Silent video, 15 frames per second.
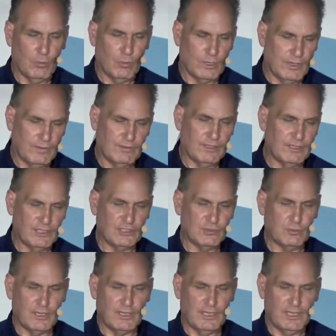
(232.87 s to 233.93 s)
Whatever it is
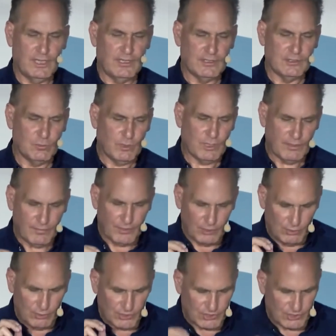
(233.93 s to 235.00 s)
we need and whatever
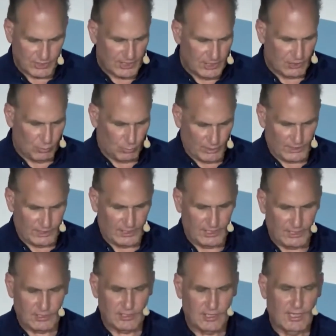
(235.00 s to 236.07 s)
you see that we
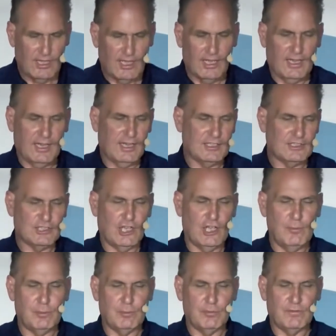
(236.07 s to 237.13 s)
need, our hearts are
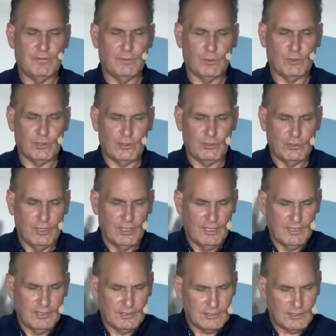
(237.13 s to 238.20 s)
open before you.
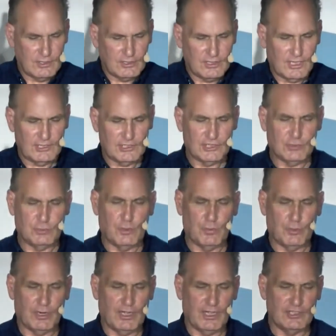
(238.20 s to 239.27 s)
So touch us, we
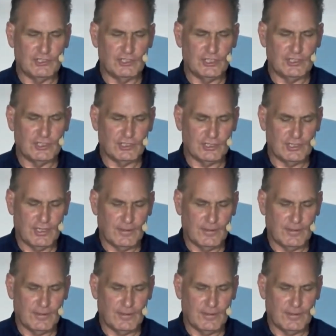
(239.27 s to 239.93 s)
pray in Jesus'